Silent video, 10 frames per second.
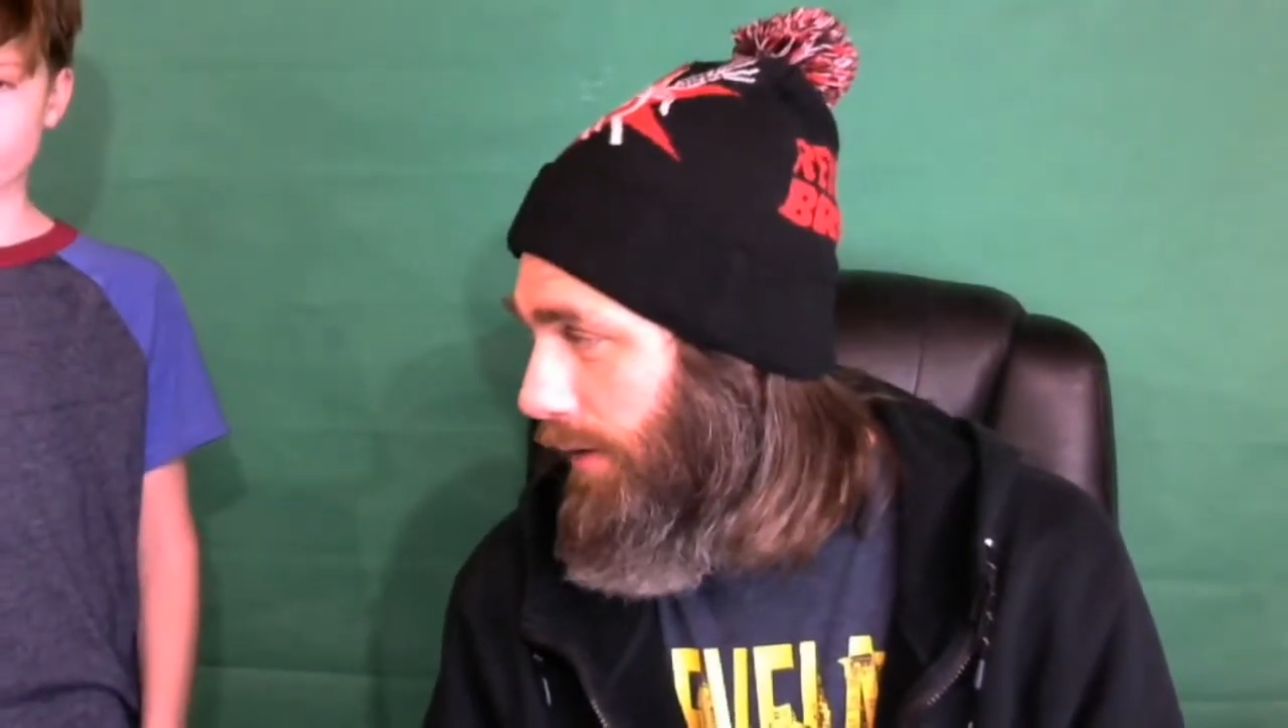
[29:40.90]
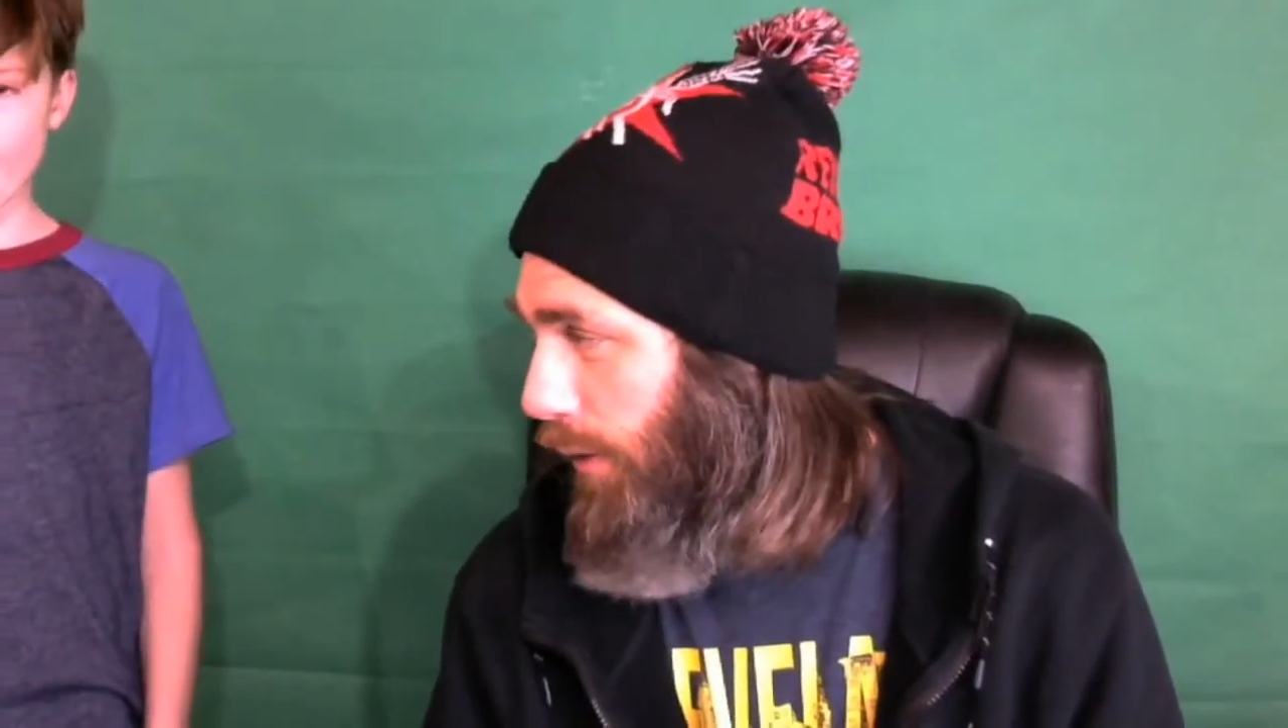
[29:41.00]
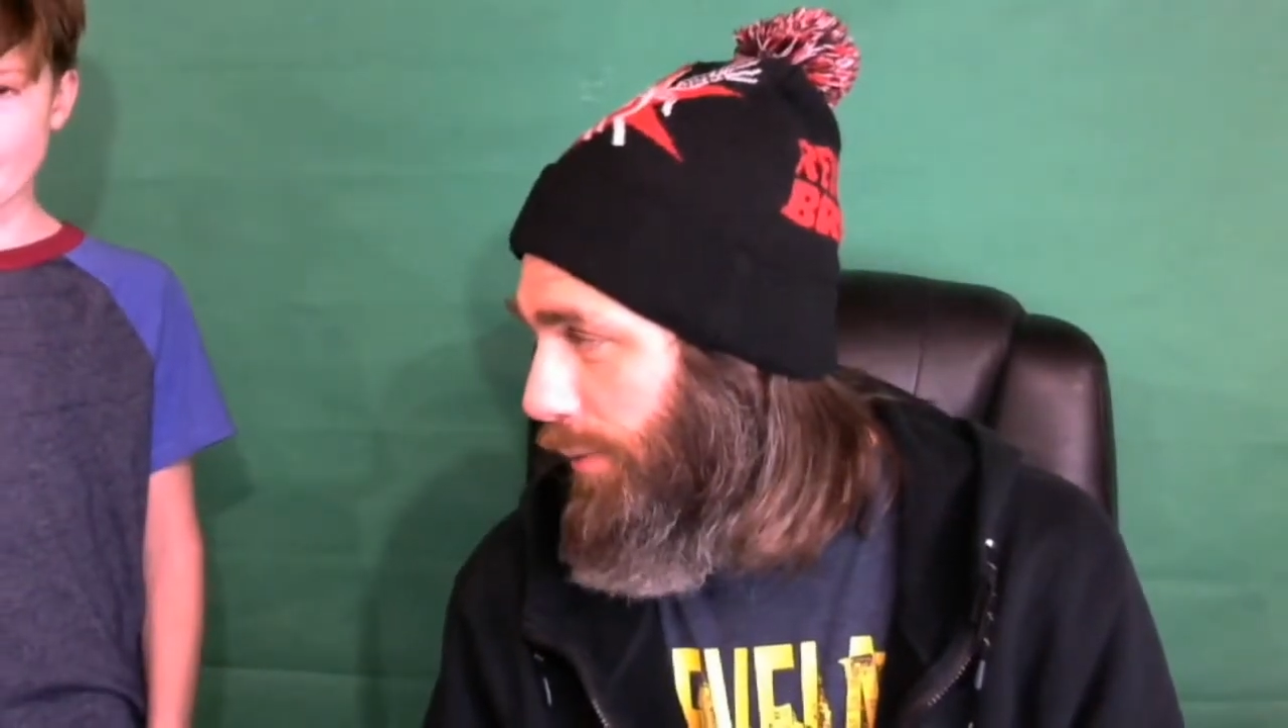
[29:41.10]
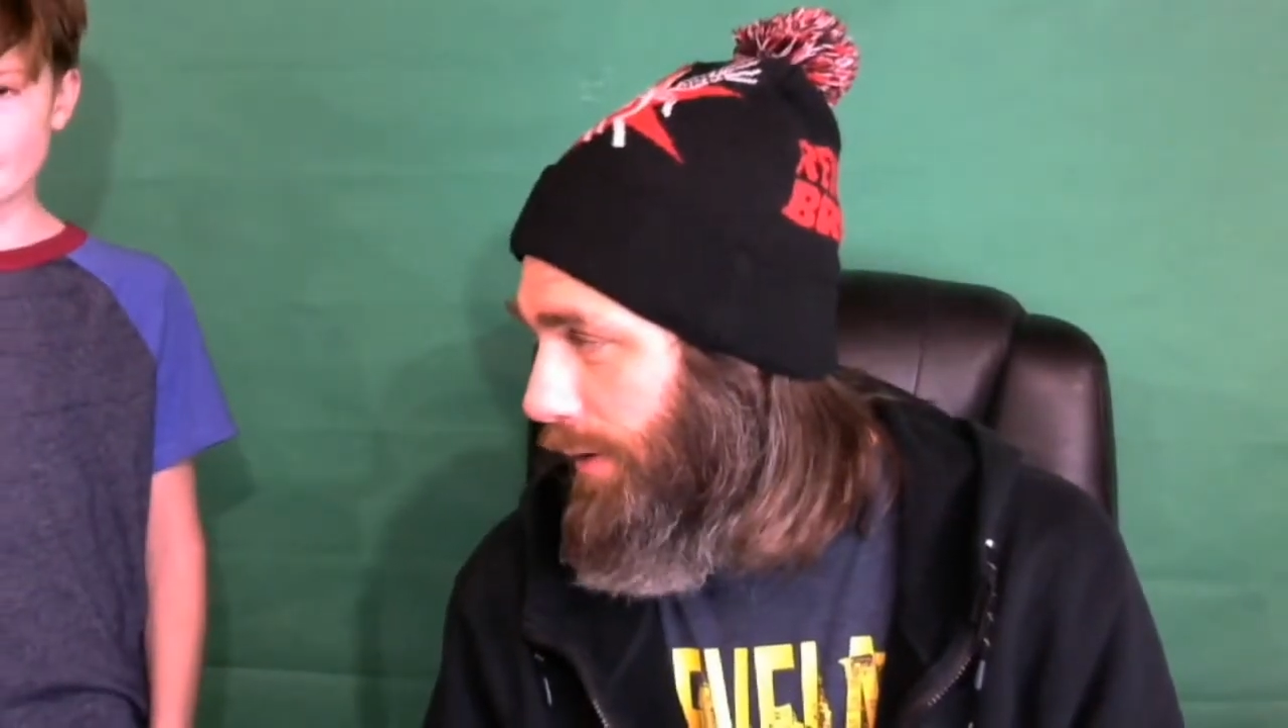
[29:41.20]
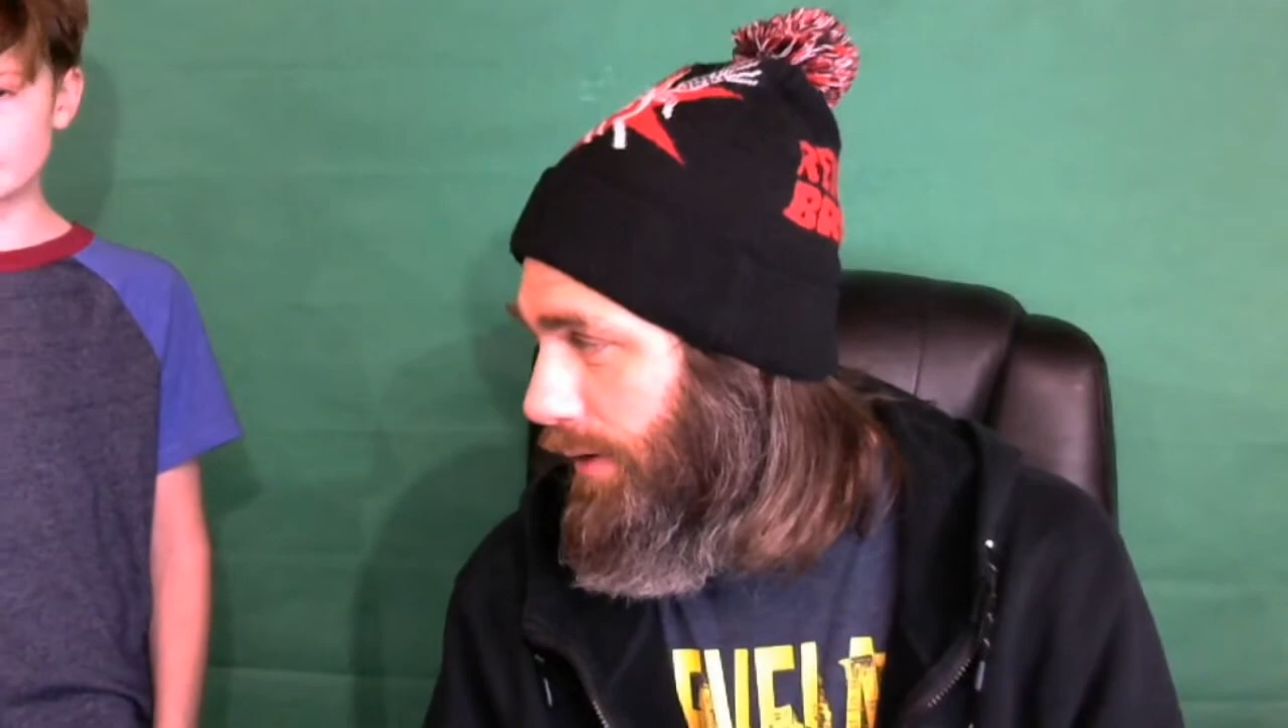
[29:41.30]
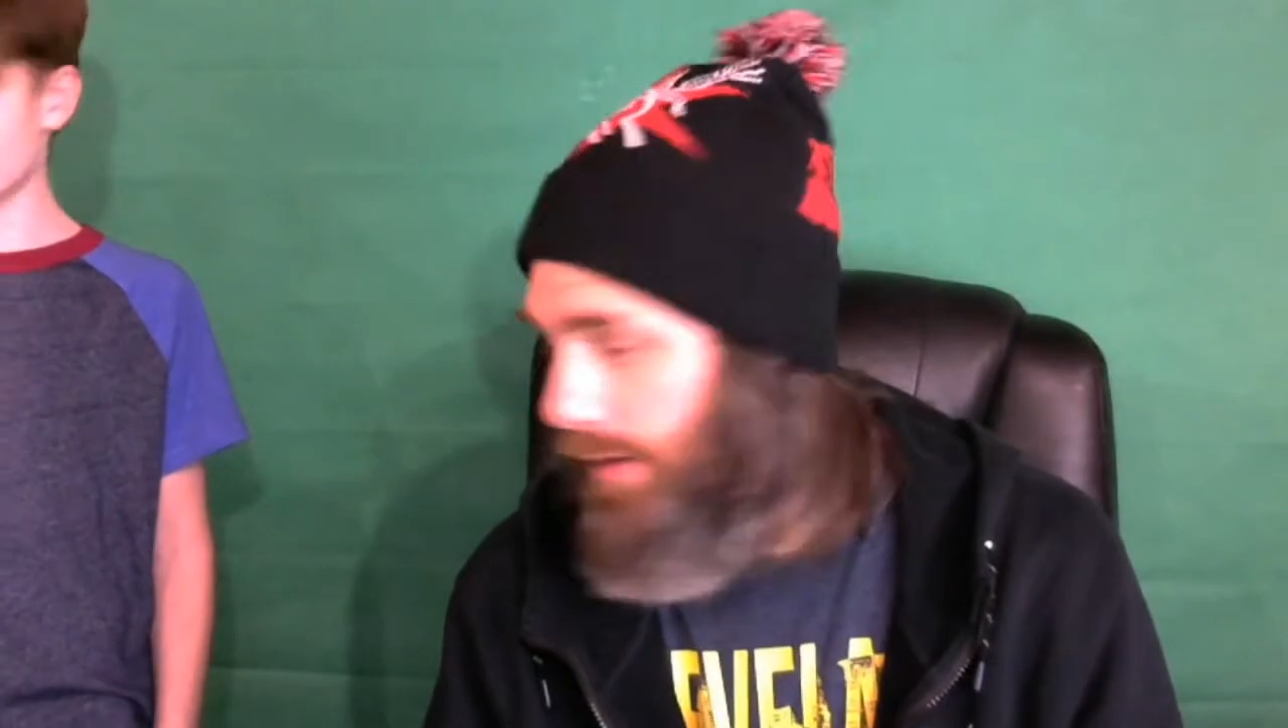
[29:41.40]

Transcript: open.